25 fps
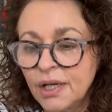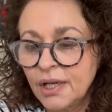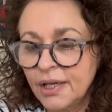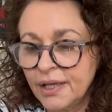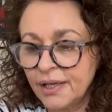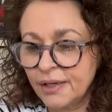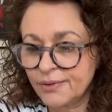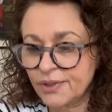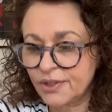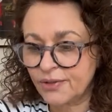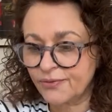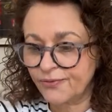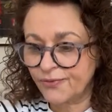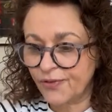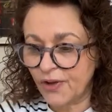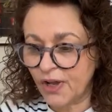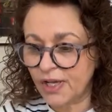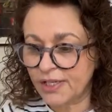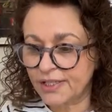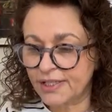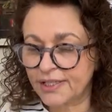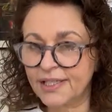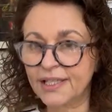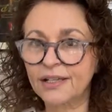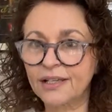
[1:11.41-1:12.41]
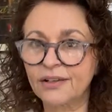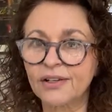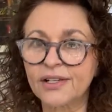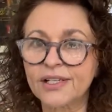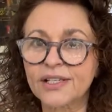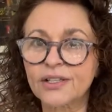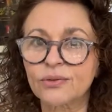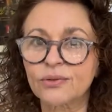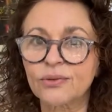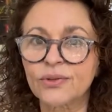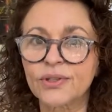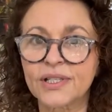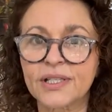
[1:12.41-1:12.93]
That was the first thing I
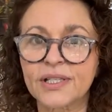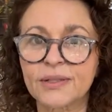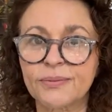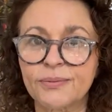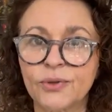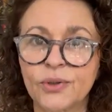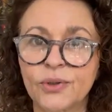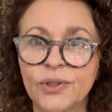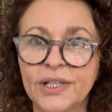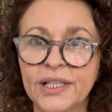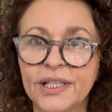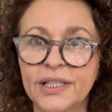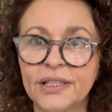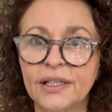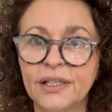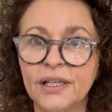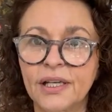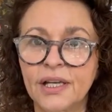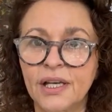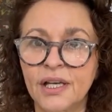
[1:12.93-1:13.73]
saw this morning